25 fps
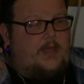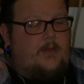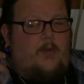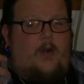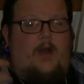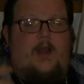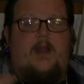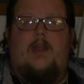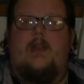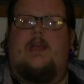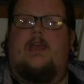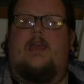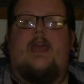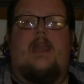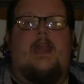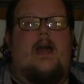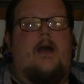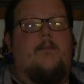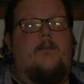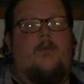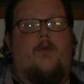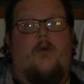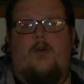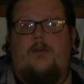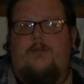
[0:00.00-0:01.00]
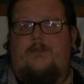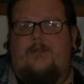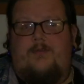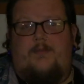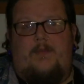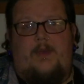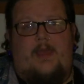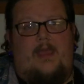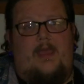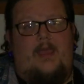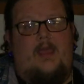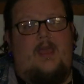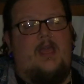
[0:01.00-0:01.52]
wanted to get on board with
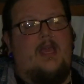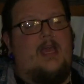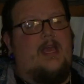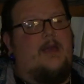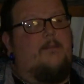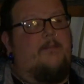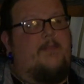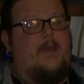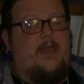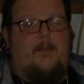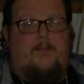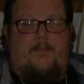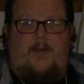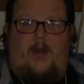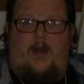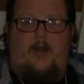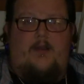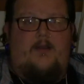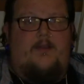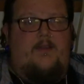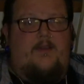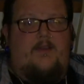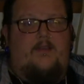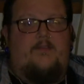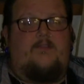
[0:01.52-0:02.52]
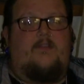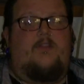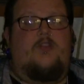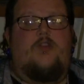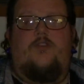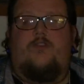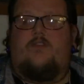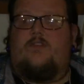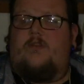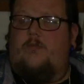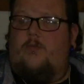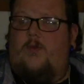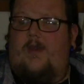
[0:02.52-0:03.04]
me, be a part of this,
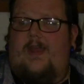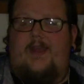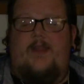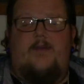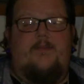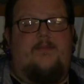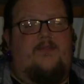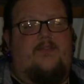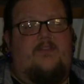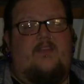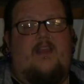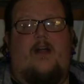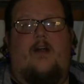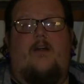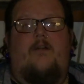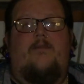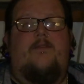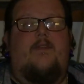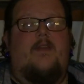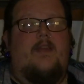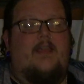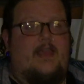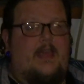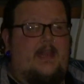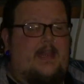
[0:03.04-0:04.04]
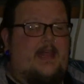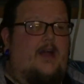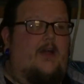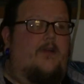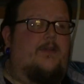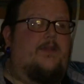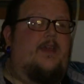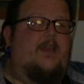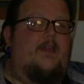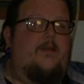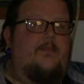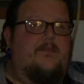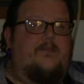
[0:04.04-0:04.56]
lose some weight himself, get
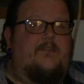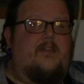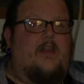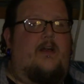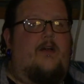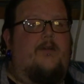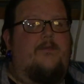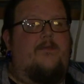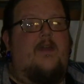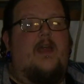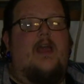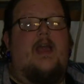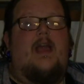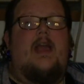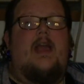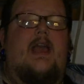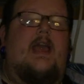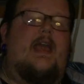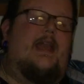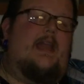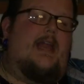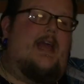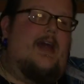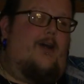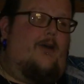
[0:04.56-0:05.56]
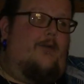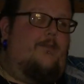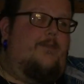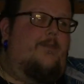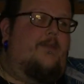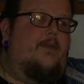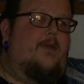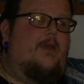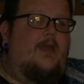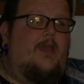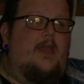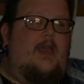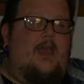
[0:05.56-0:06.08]
healthy himself, and help
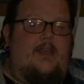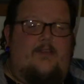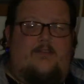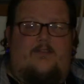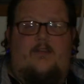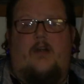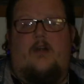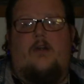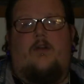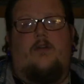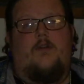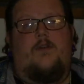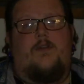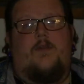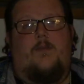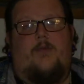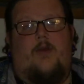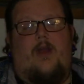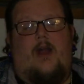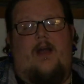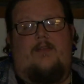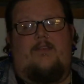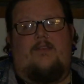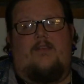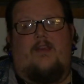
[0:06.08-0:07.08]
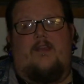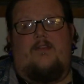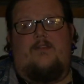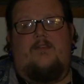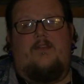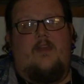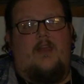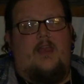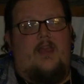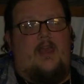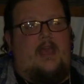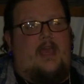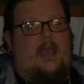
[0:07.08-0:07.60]
his uncle in the process.
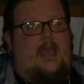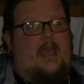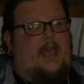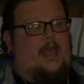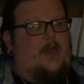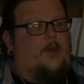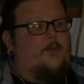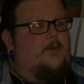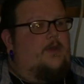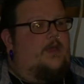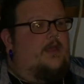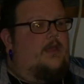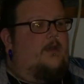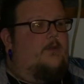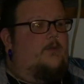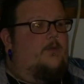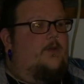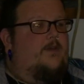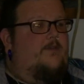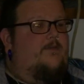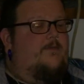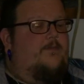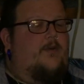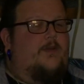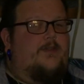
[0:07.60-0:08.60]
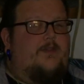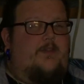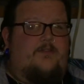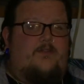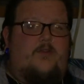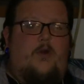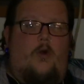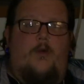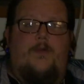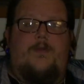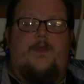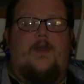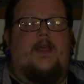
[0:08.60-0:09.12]
And we've put this
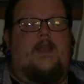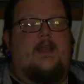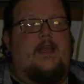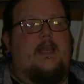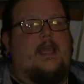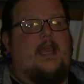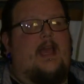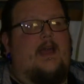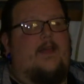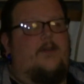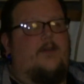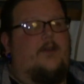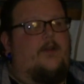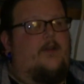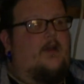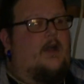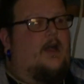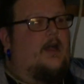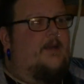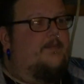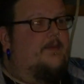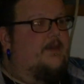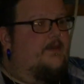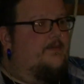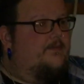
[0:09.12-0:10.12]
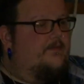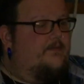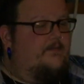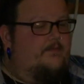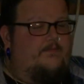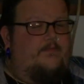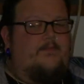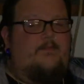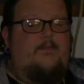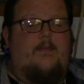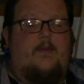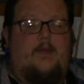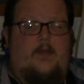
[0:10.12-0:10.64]
whole thing together.
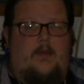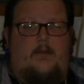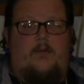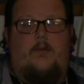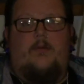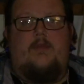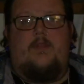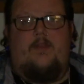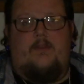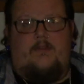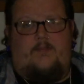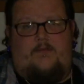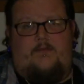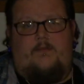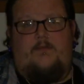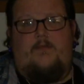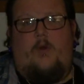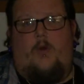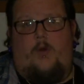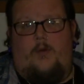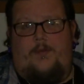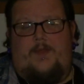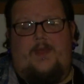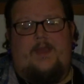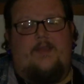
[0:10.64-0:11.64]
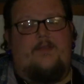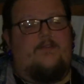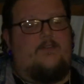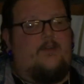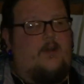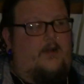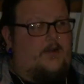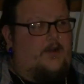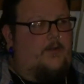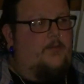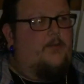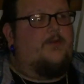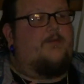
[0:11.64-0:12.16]
This whole thing
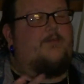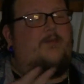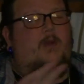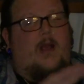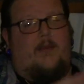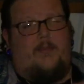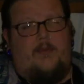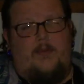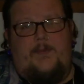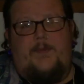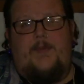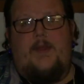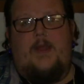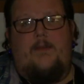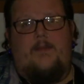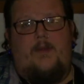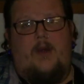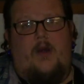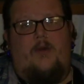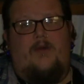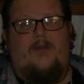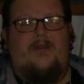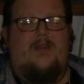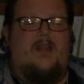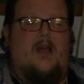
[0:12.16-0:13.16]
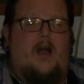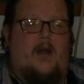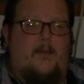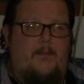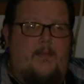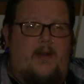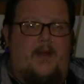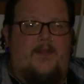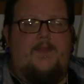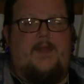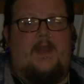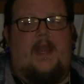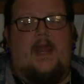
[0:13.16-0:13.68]
started was probably about a
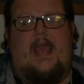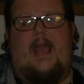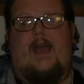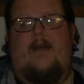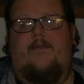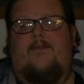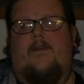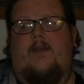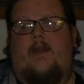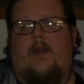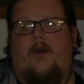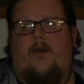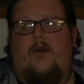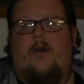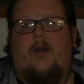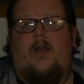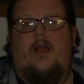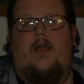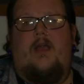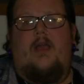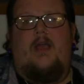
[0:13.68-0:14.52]
month and a half ago.